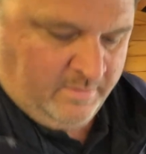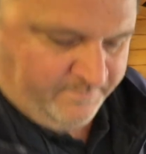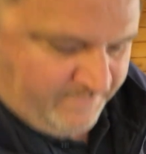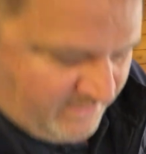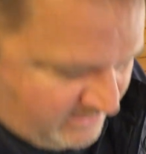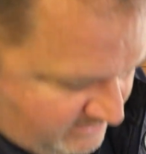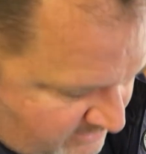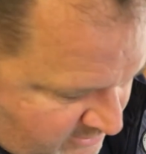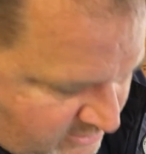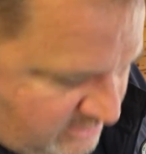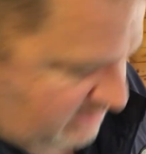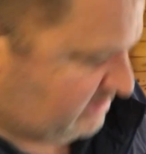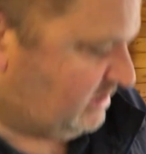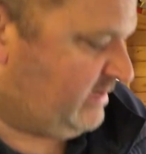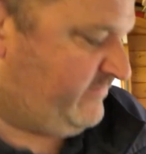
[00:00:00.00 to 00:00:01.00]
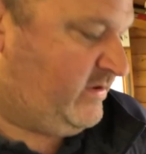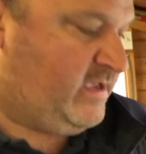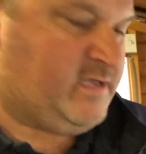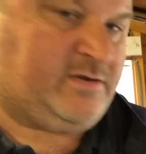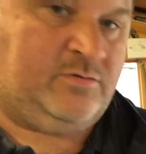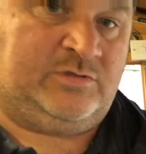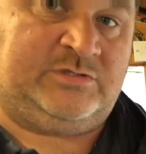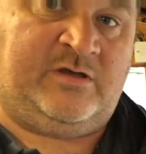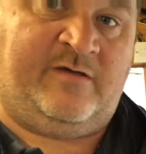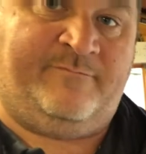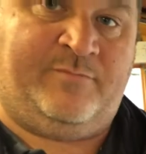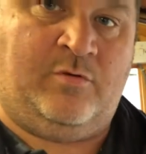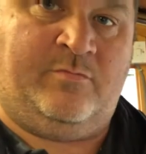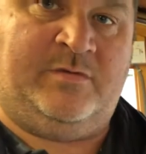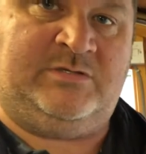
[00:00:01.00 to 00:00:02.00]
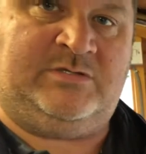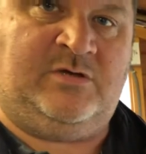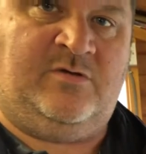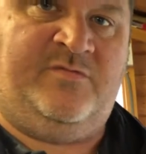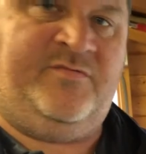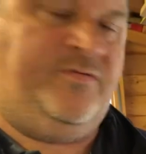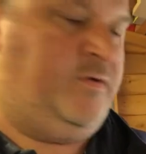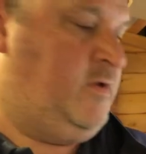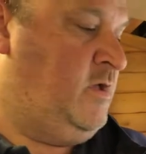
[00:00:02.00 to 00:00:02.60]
But I didn't have a handle, so I bought myself